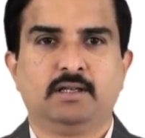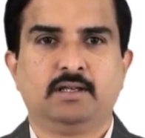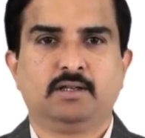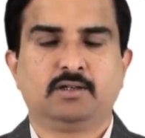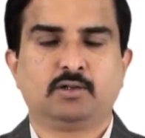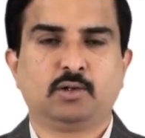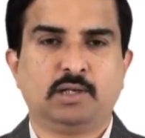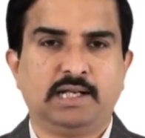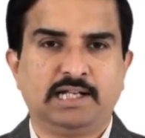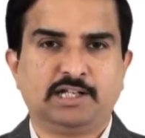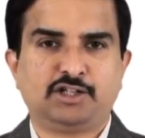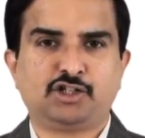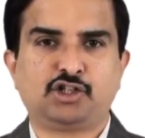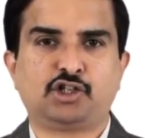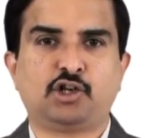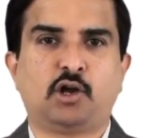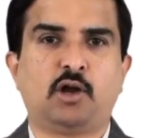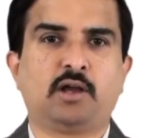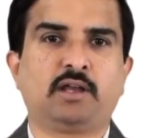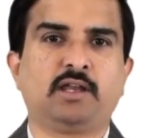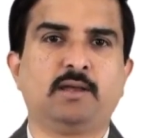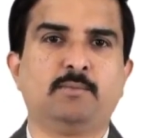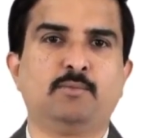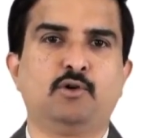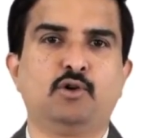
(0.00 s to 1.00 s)
So let's
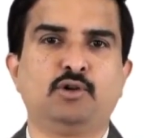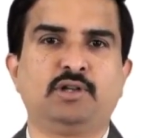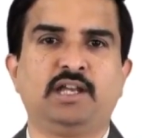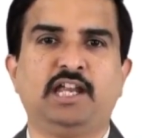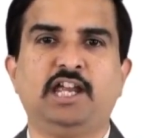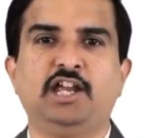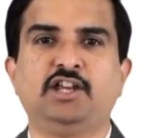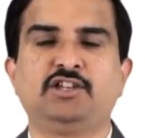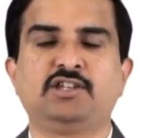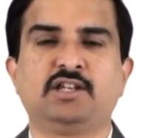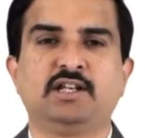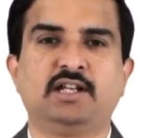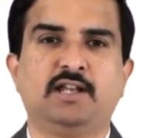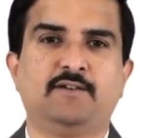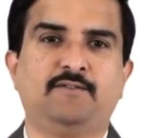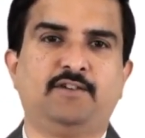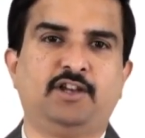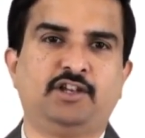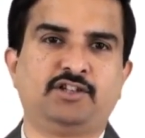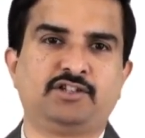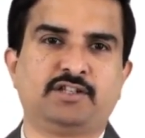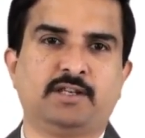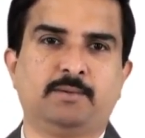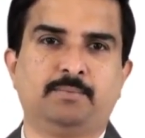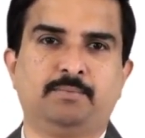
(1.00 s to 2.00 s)
talk about each and
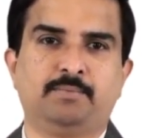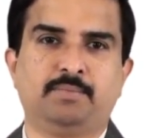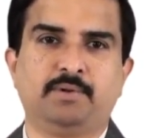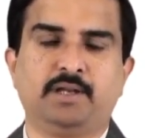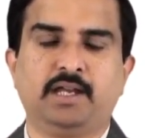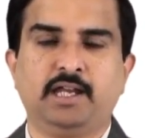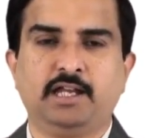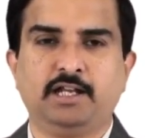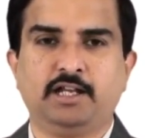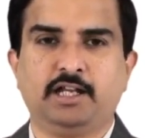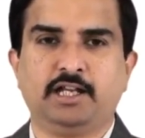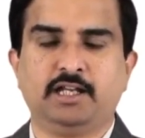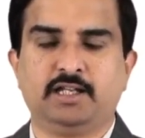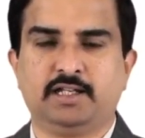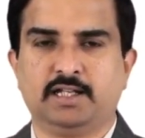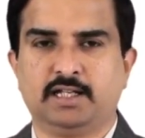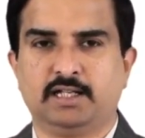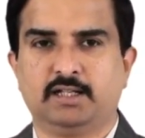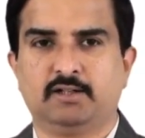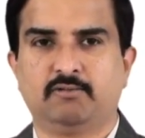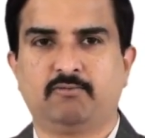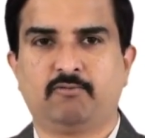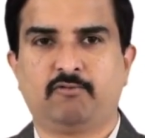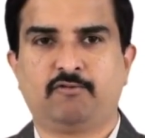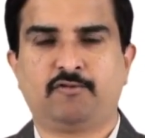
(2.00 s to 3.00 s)
every step in
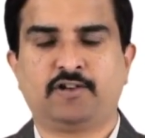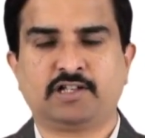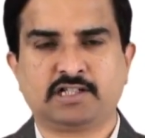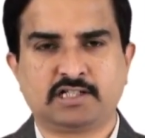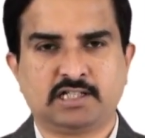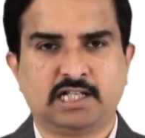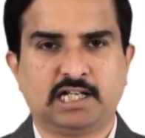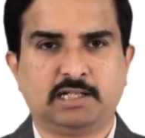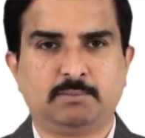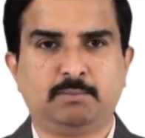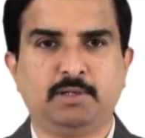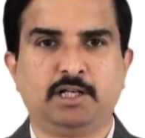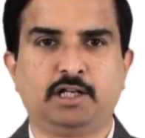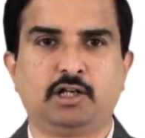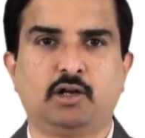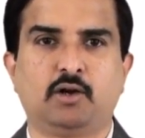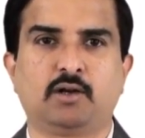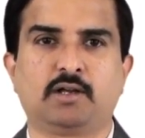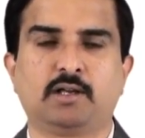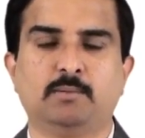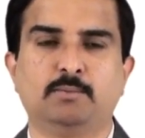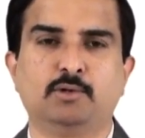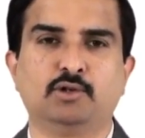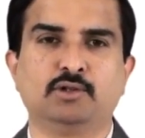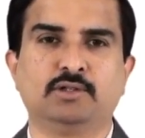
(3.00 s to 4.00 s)
detail. First let me
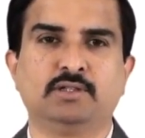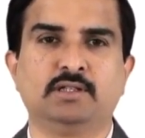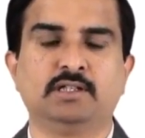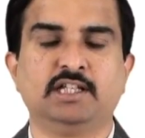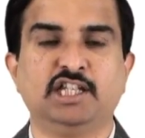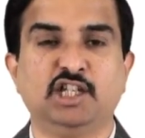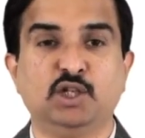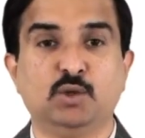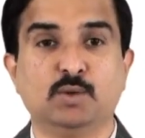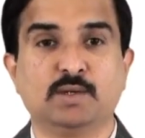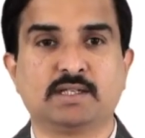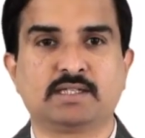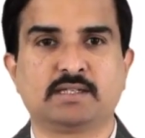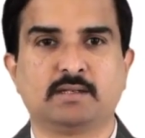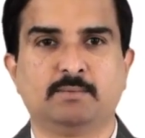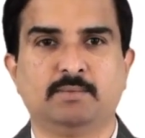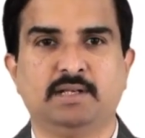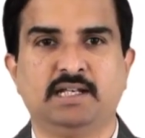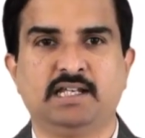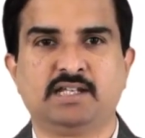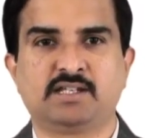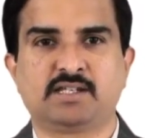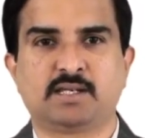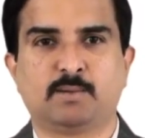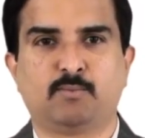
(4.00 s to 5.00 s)
talk about the
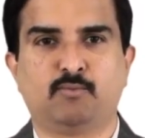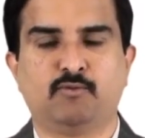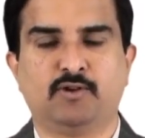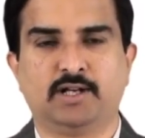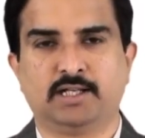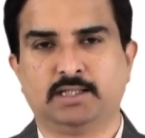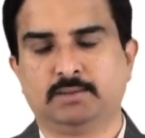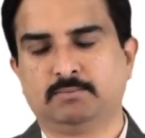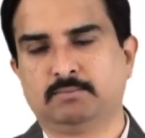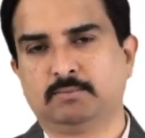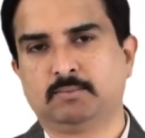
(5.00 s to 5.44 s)
USMLE Step 1.